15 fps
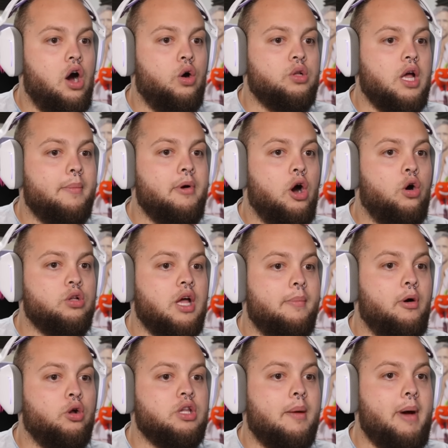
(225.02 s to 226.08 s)
Hold up.
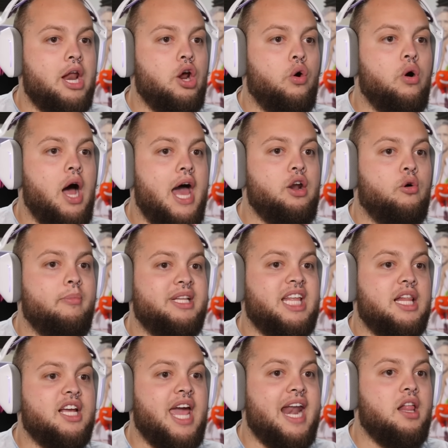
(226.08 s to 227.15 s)
I know,
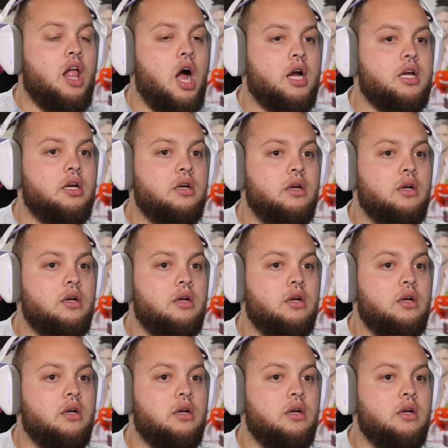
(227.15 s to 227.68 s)
Mandela catalog.